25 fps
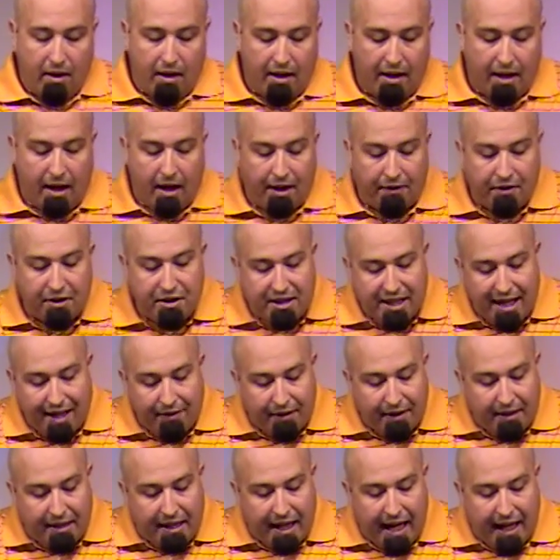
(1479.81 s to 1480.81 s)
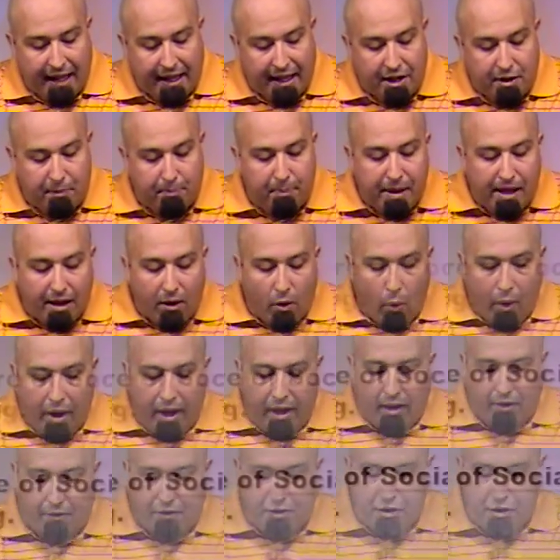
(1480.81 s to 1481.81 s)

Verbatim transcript: Uh, the seventh thing is be aware of